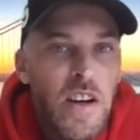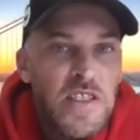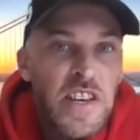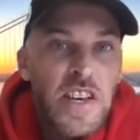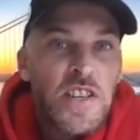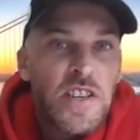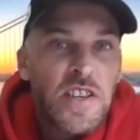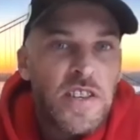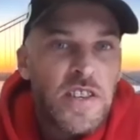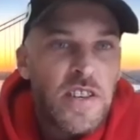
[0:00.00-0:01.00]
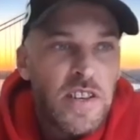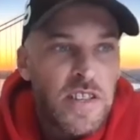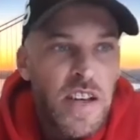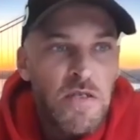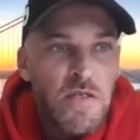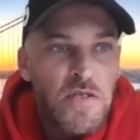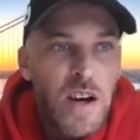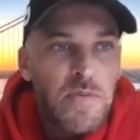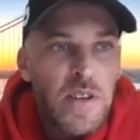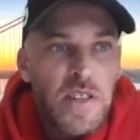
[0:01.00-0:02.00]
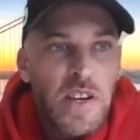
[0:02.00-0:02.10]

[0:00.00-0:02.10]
the inches that you're dropping,